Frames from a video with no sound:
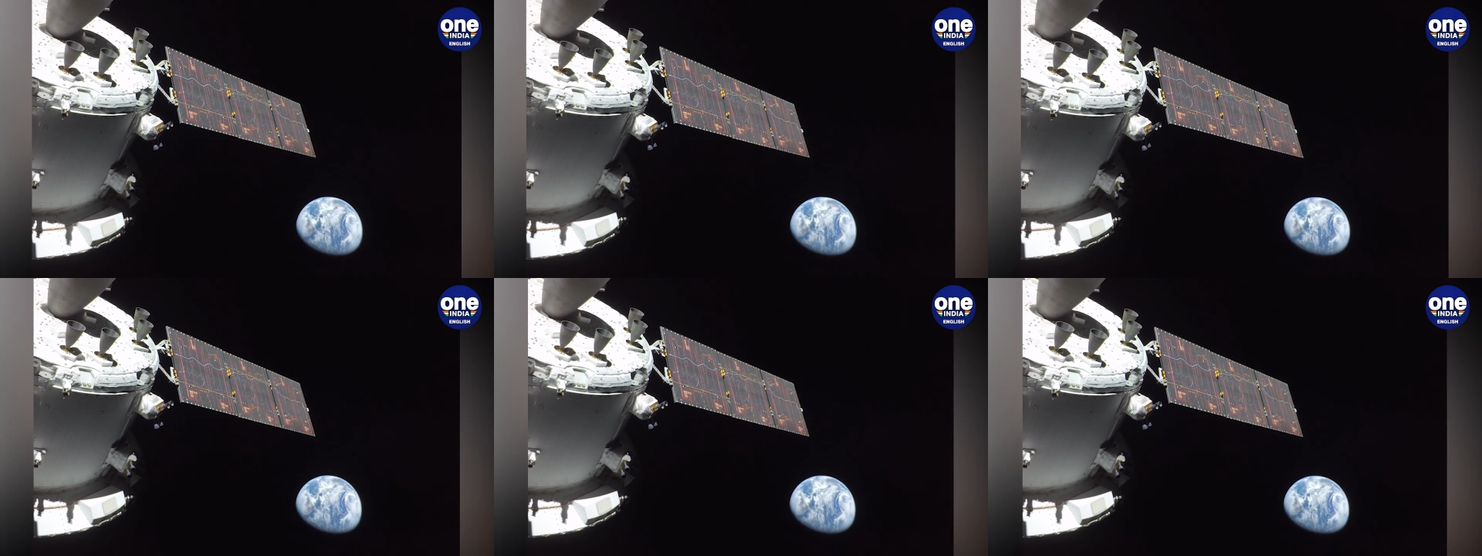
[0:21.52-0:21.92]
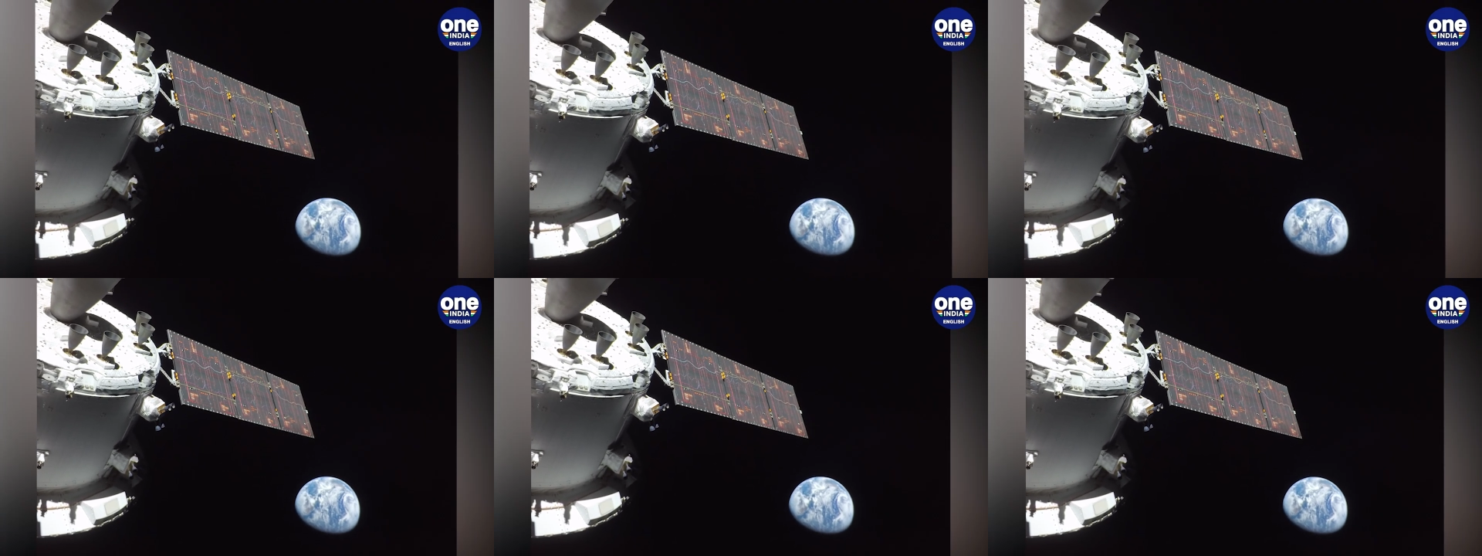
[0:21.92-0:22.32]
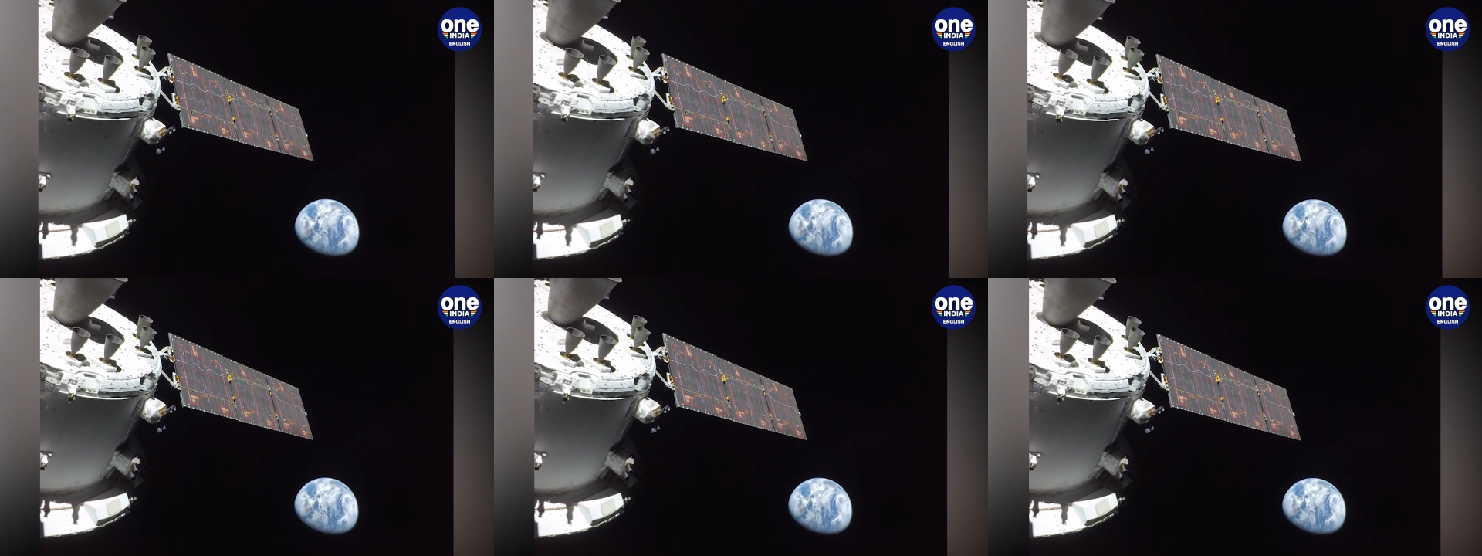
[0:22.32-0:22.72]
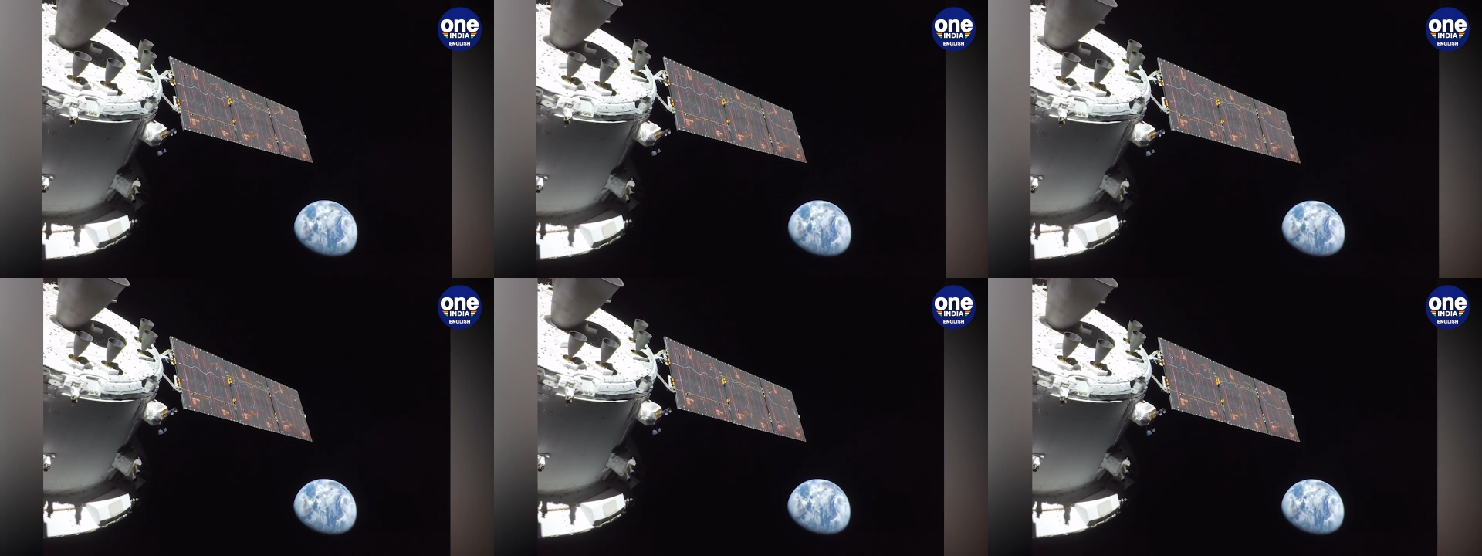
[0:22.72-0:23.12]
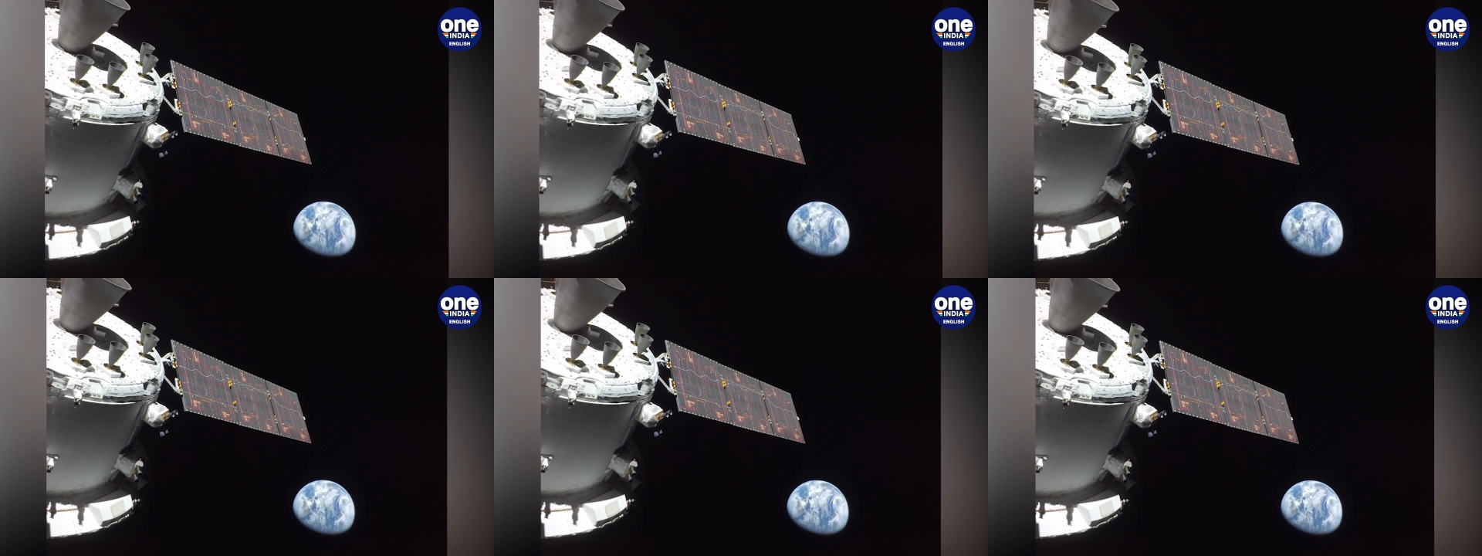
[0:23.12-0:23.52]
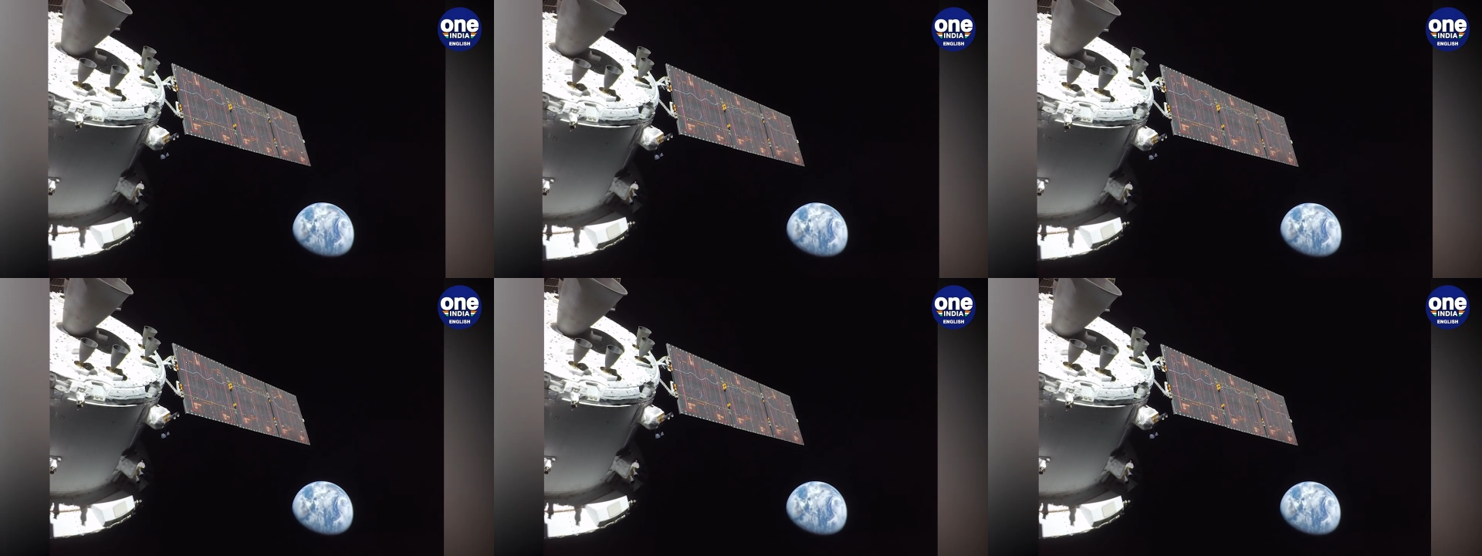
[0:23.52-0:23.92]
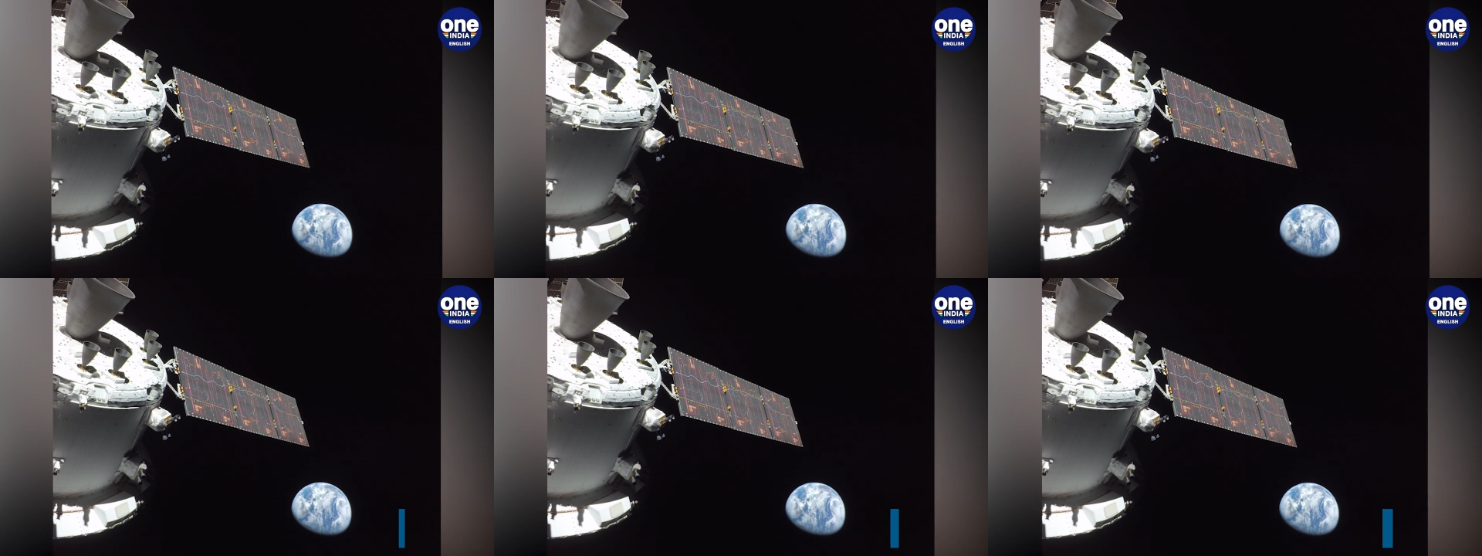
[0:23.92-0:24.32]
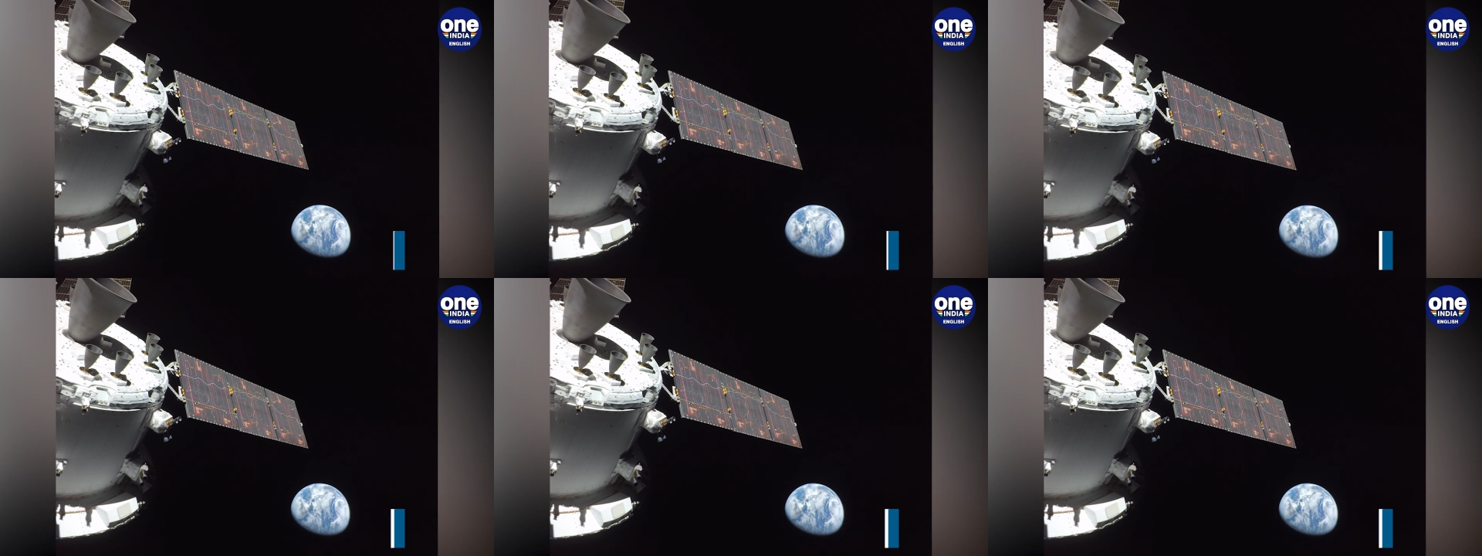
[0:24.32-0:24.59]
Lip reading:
Nobody's mouth can be seen.